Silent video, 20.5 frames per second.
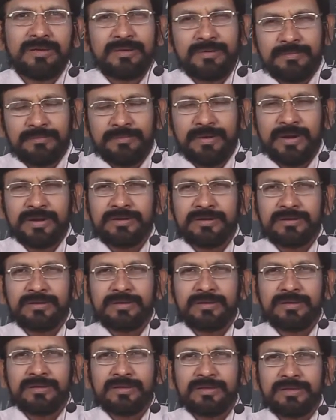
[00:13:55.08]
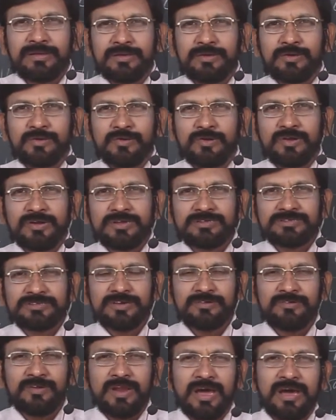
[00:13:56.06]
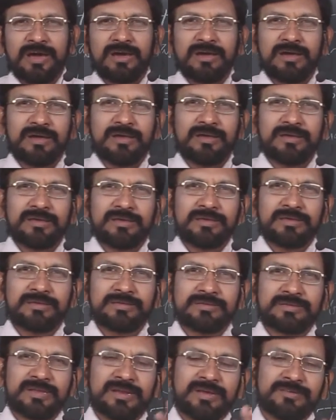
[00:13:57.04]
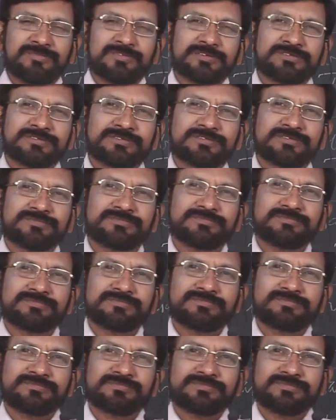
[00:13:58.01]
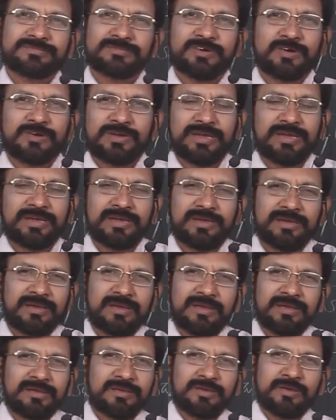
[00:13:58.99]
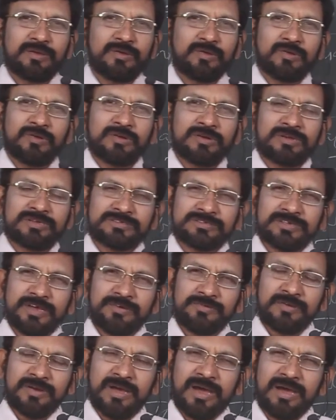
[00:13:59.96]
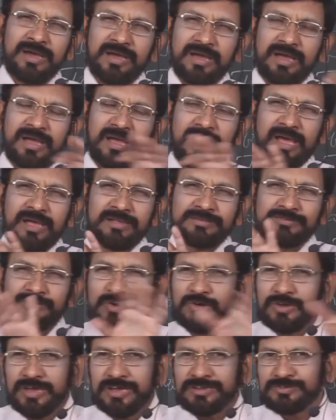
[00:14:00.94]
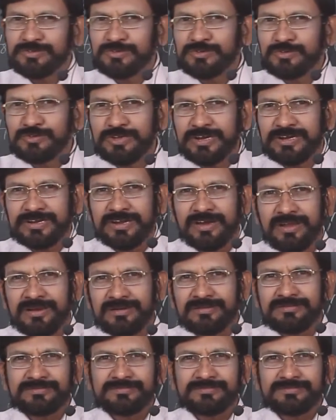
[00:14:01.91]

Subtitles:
but ignorance of law is an offense. Okay, ignorance of law has no excuse at all.